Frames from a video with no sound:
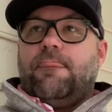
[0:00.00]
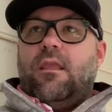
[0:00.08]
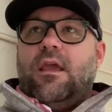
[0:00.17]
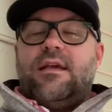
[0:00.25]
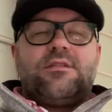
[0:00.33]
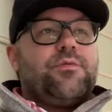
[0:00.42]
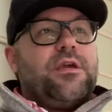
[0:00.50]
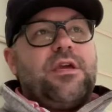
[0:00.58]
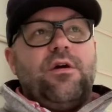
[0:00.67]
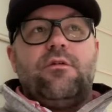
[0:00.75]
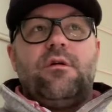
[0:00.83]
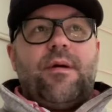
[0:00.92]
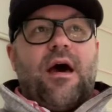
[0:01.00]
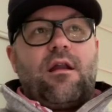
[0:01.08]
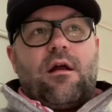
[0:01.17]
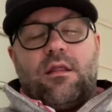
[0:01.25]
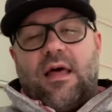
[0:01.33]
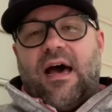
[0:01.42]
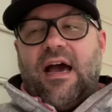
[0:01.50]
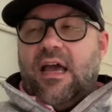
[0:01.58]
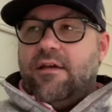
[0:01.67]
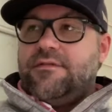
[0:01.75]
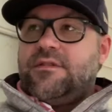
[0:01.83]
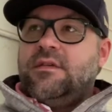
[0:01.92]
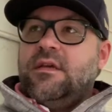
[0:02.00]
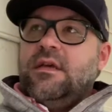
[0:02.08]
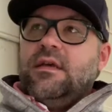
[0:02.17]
as we go about our lives,